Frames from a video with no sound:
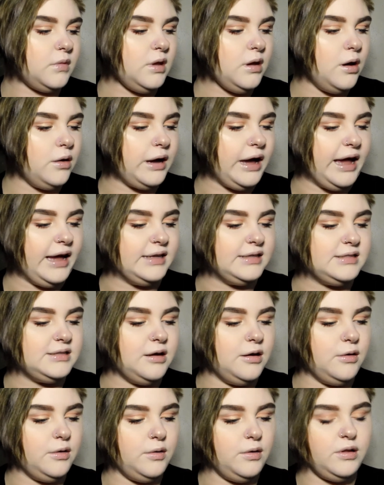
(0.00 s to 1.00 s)
Okay,
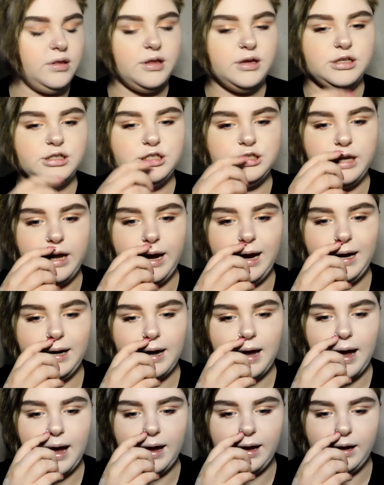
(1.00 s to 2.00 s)
so the shade
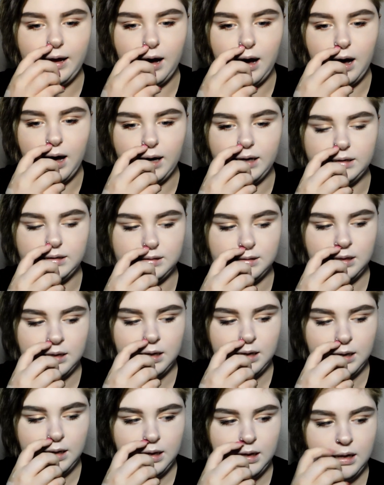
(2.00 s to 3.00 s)
I got
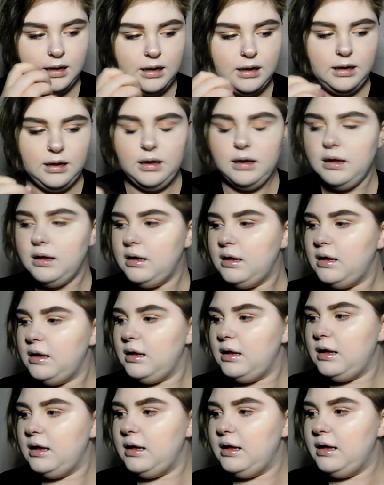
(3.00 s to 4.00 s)

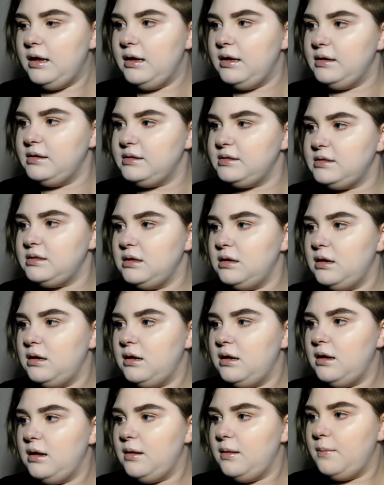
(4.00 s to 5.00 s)
is
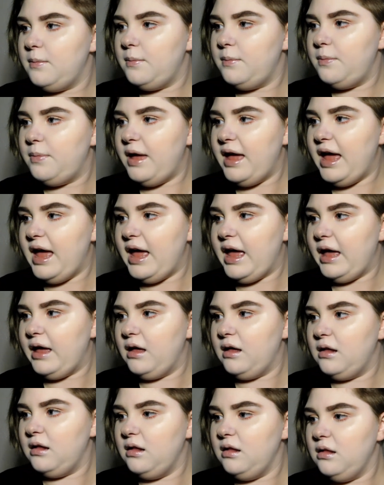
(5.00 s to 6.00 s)

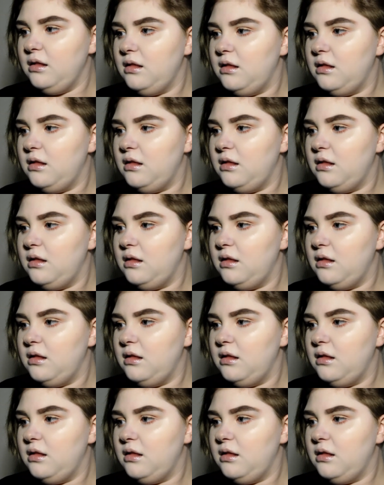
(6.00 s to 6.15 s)
pale.